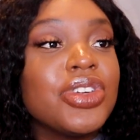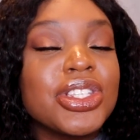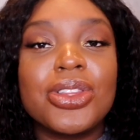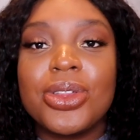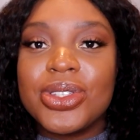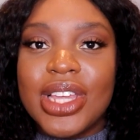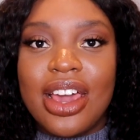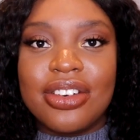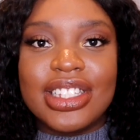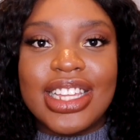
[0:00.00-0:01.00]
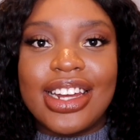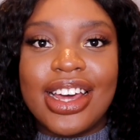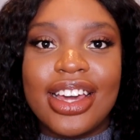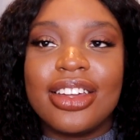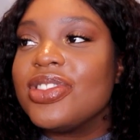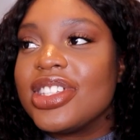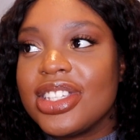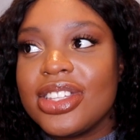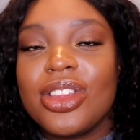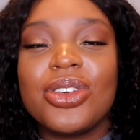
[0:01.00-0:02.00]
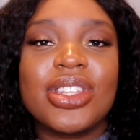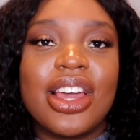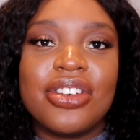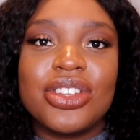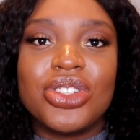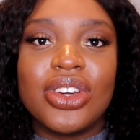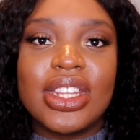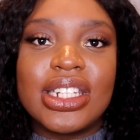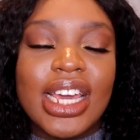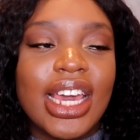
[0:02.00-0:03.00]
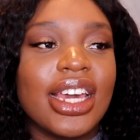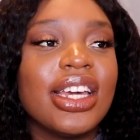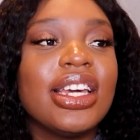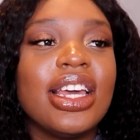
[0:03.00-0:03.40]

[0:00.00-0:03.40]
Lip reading: Visit those areas at night, visit those areas during the day.